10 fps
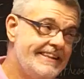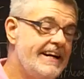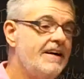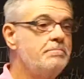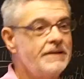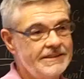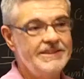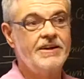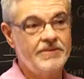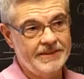Yeah, but
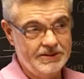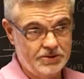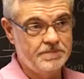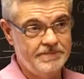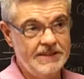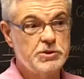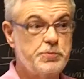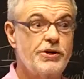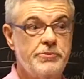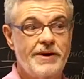you know, he's
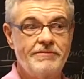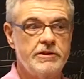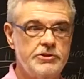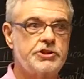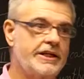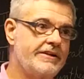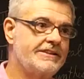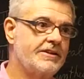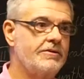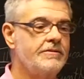pretty
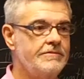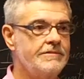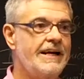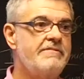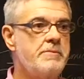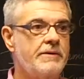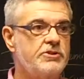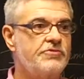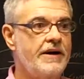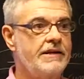revolutionary, so everybody
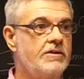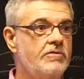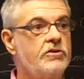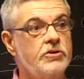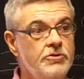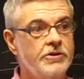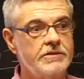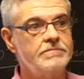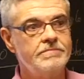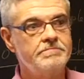was fighting over who
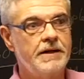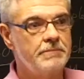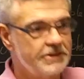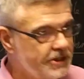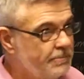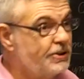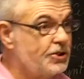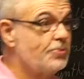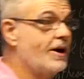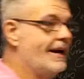could publish it.
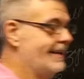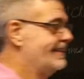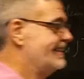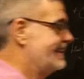But you're right.